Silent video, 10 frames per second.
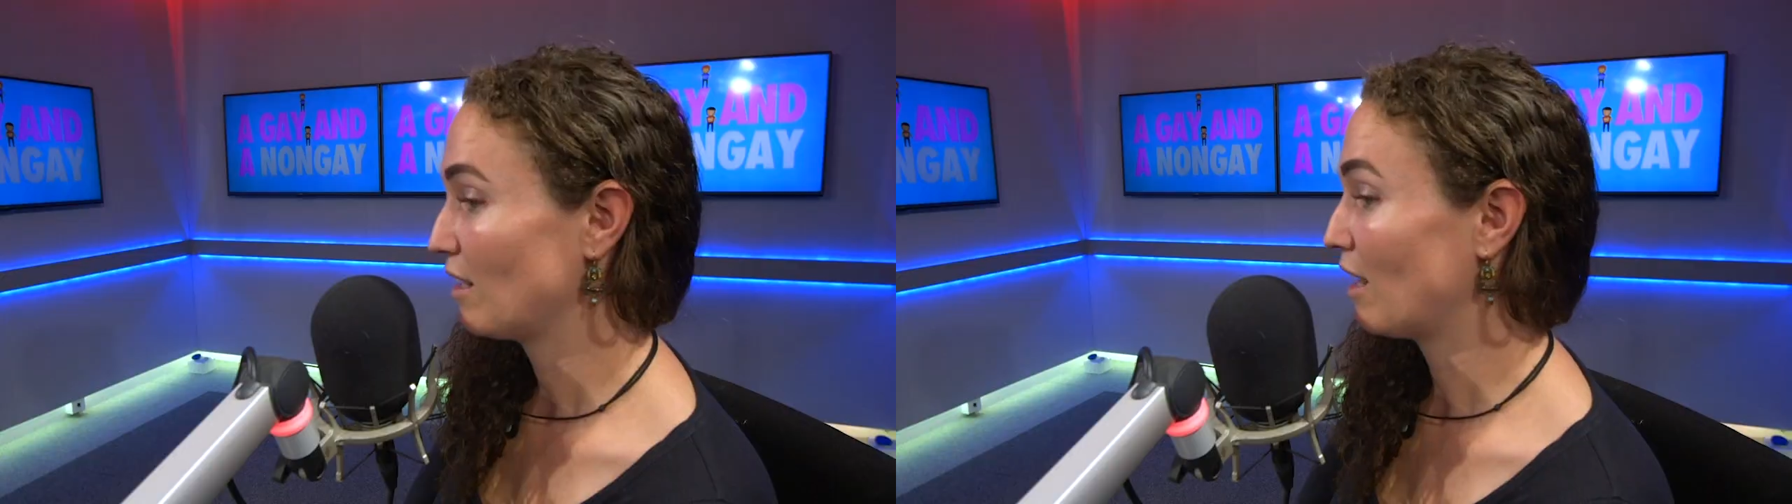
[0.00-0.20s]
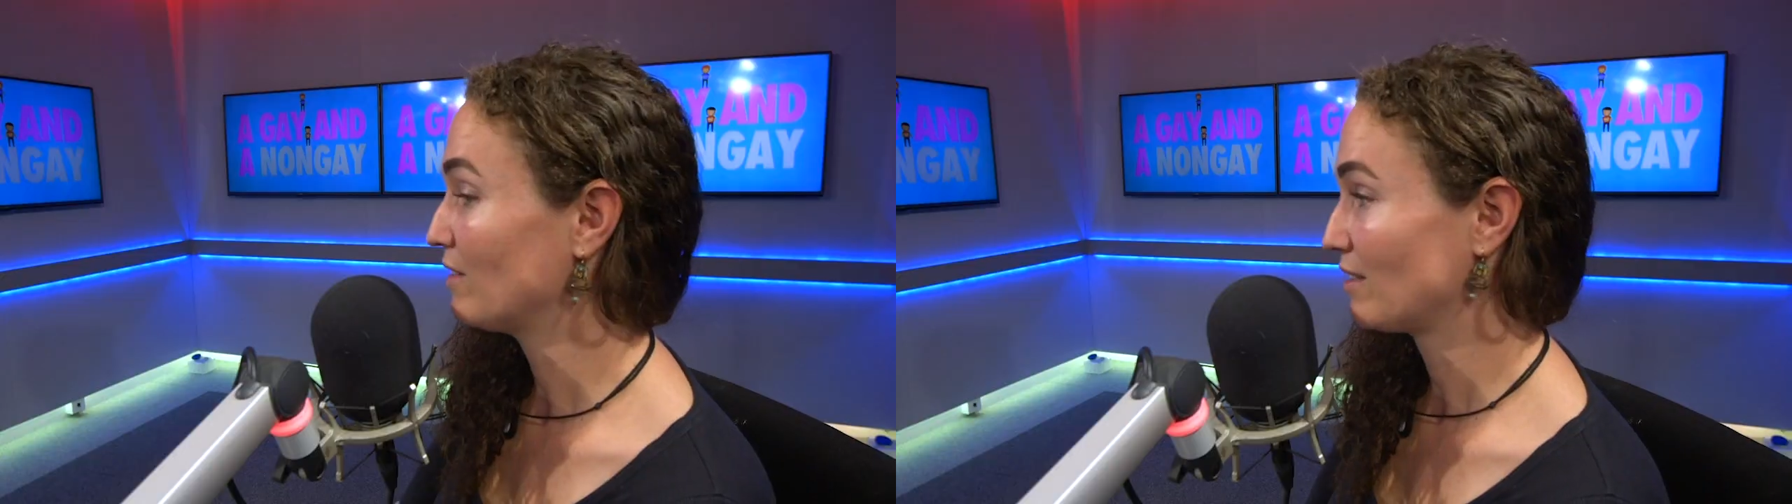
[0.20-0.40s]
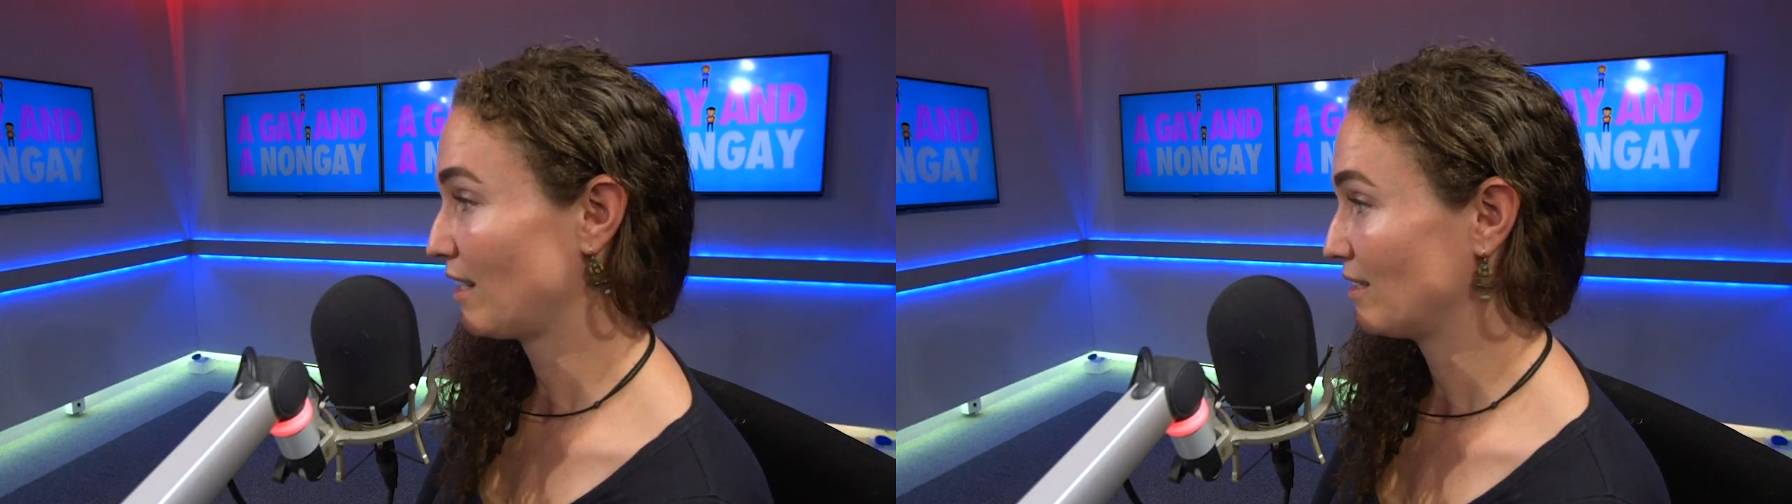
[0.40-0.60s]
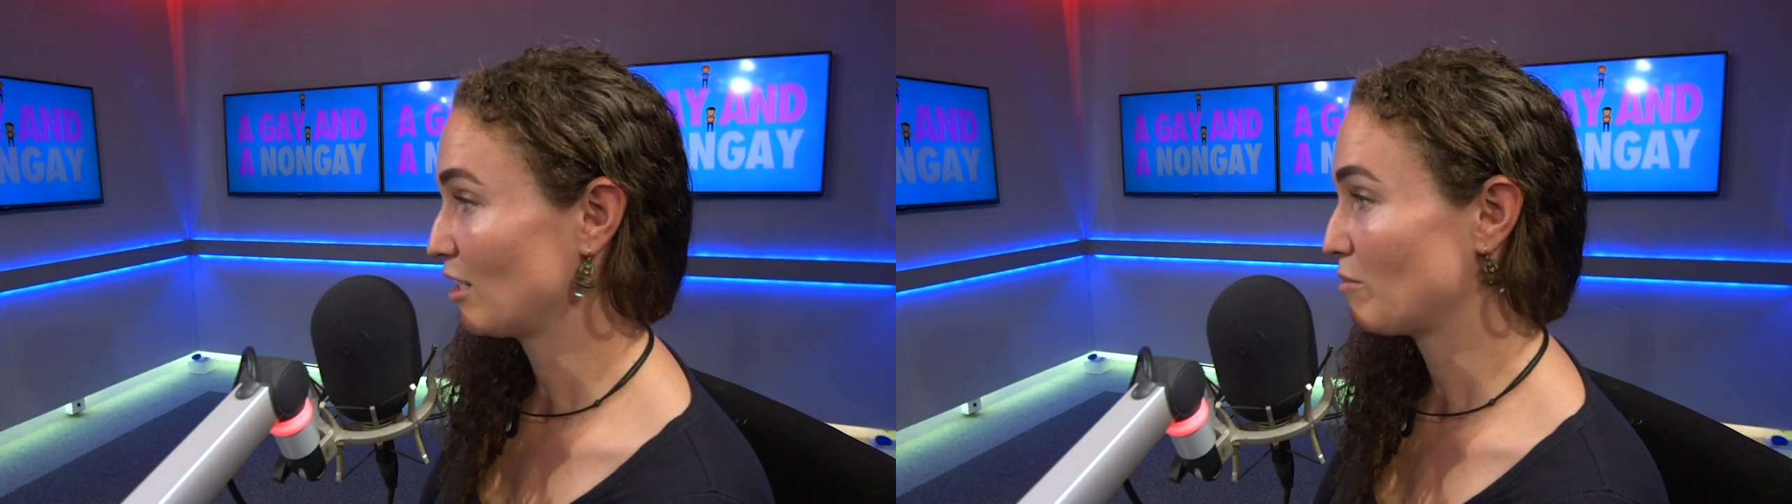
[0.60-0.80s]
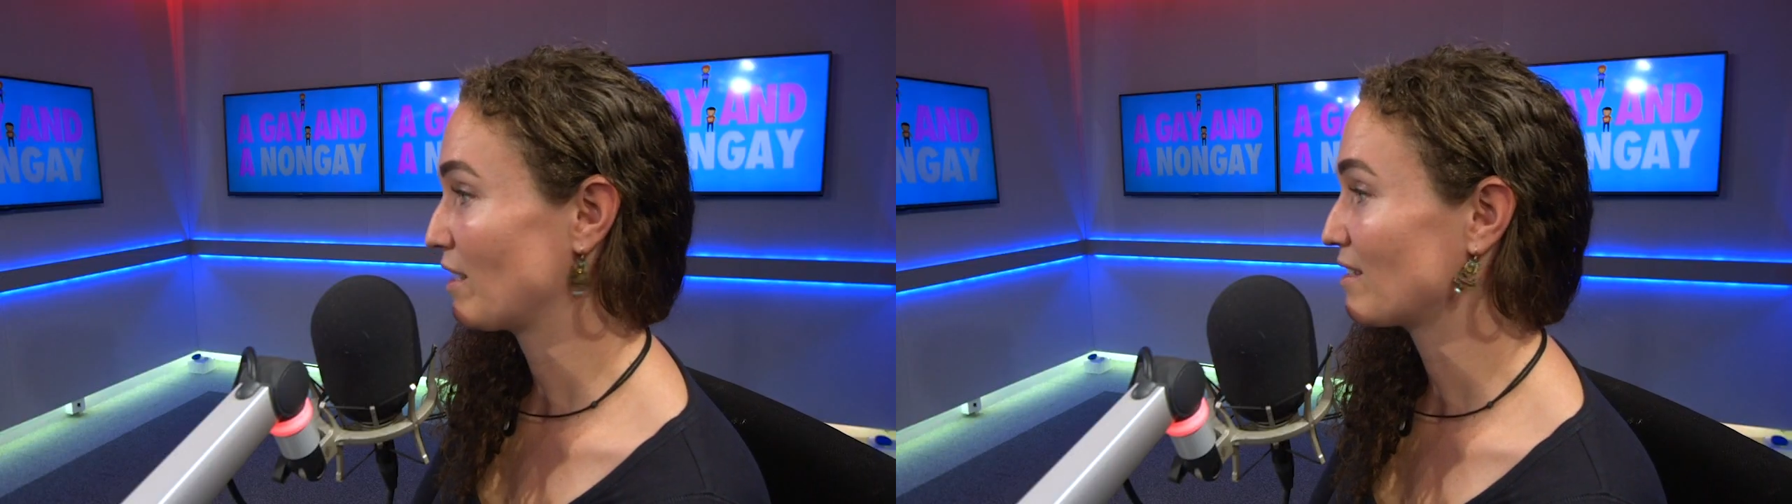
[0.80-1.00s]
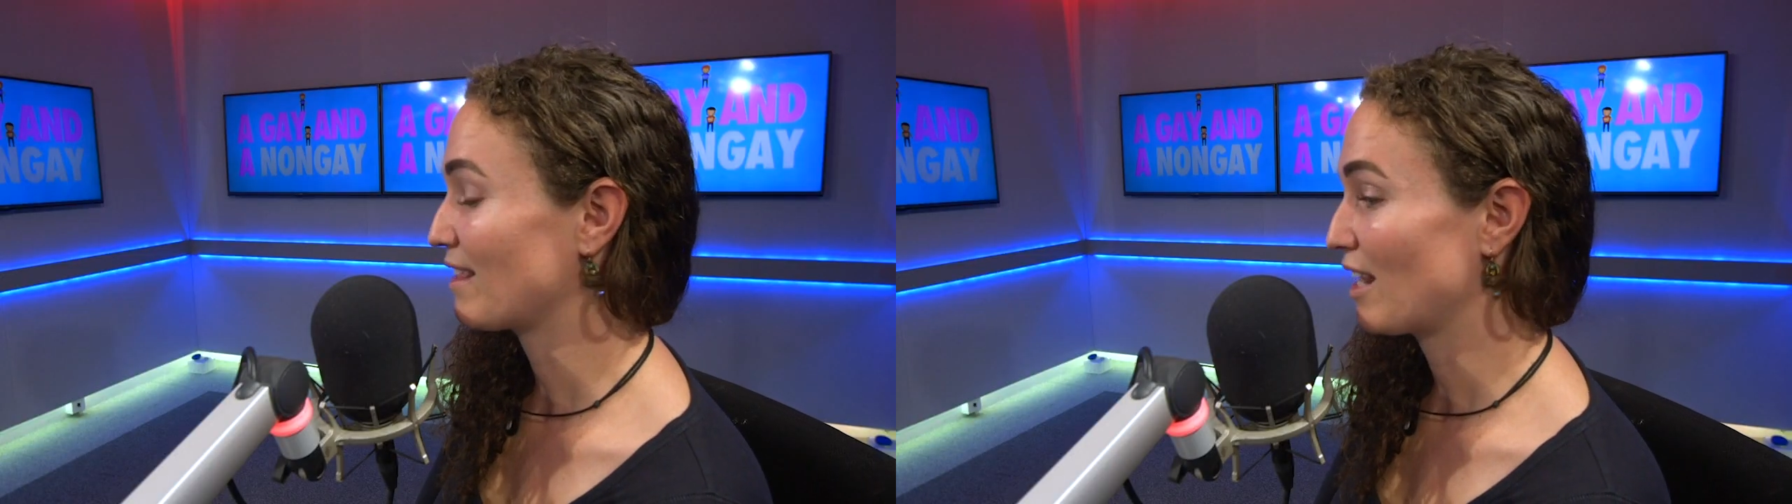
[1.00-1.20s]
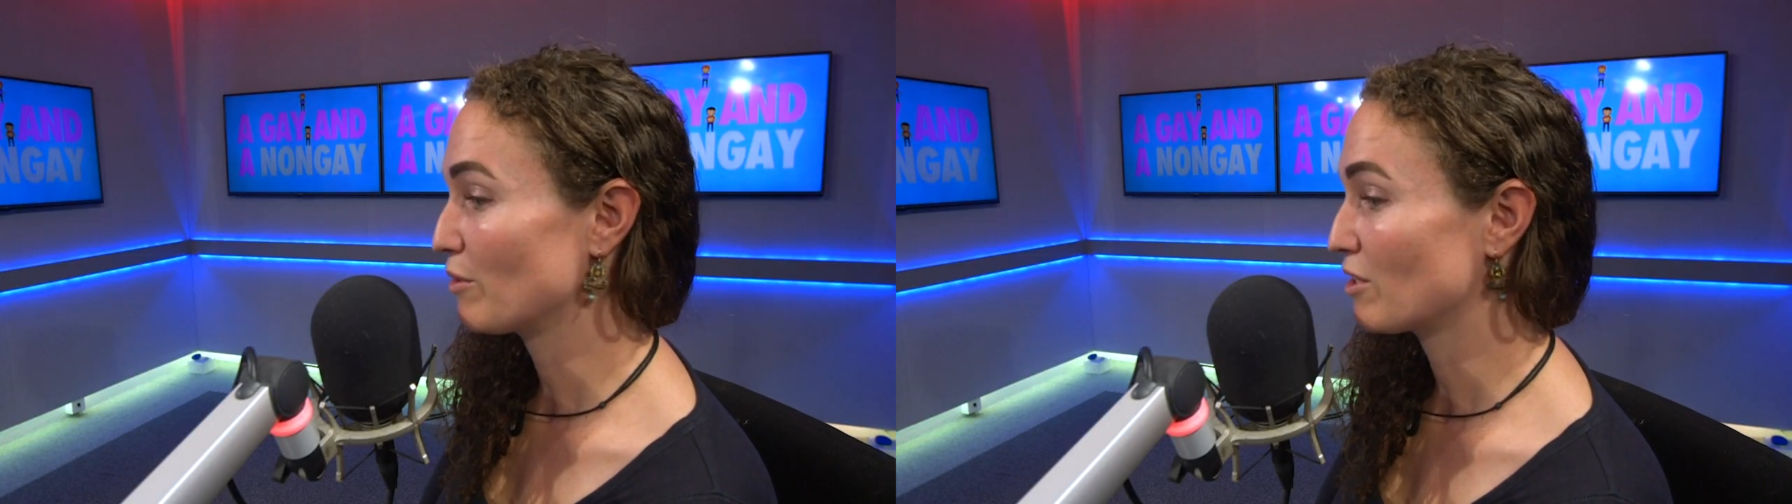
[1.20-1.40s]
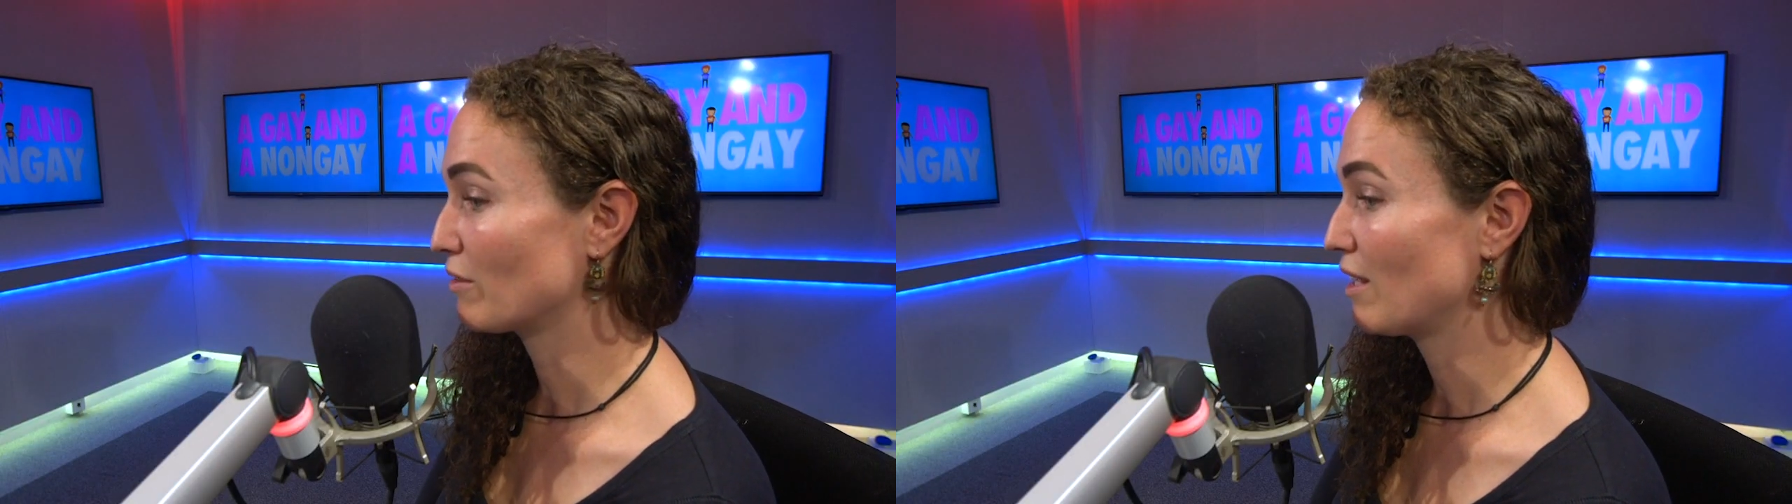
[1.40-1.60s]
it, obviously I did it because I thought
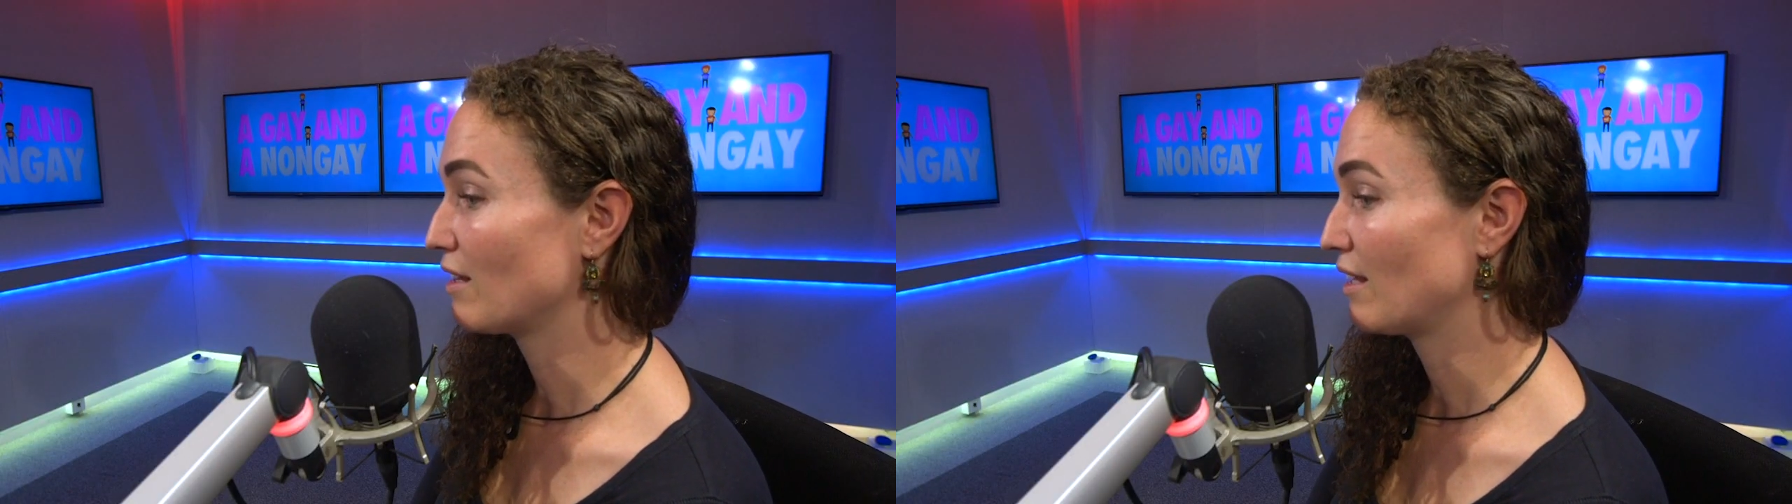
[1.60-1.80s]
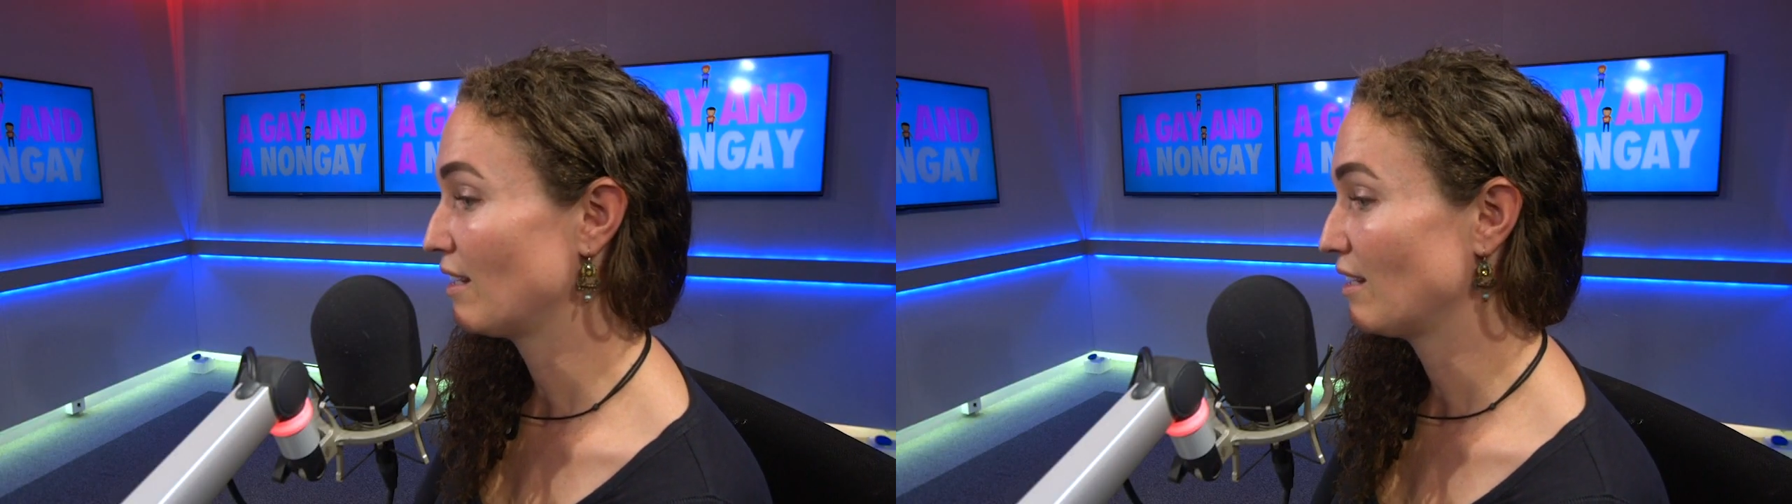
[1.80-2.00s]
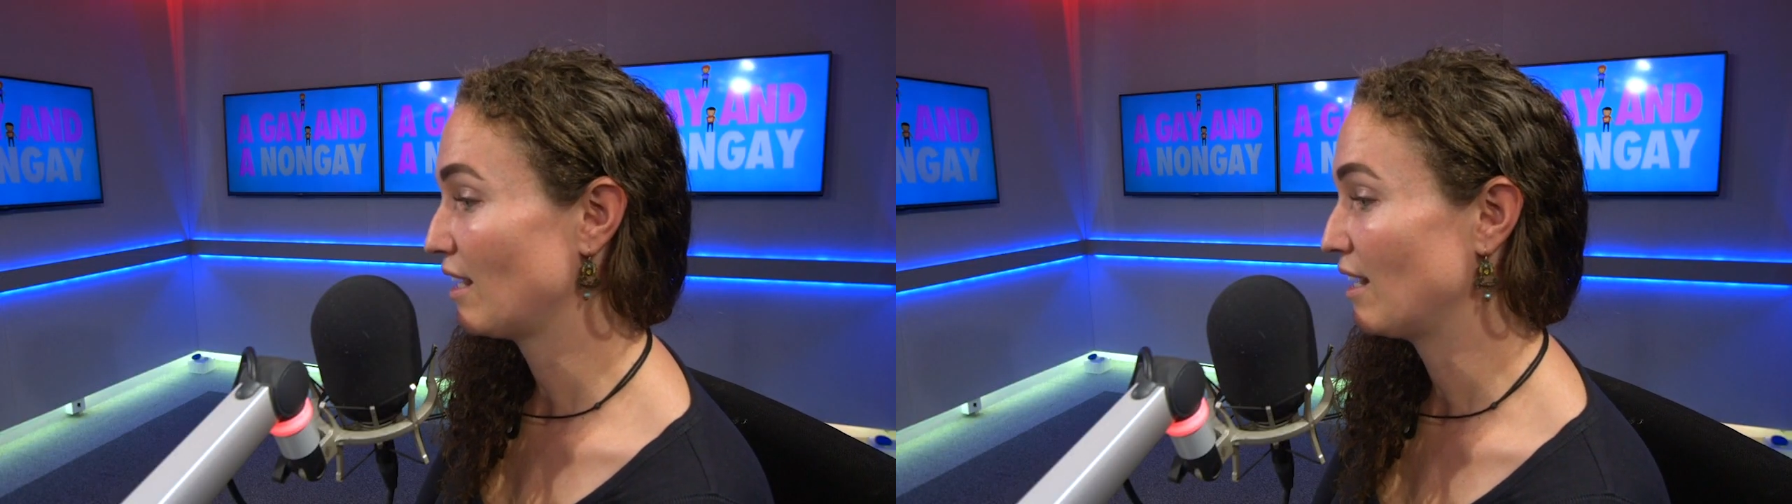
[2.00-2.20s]
it was the right thing,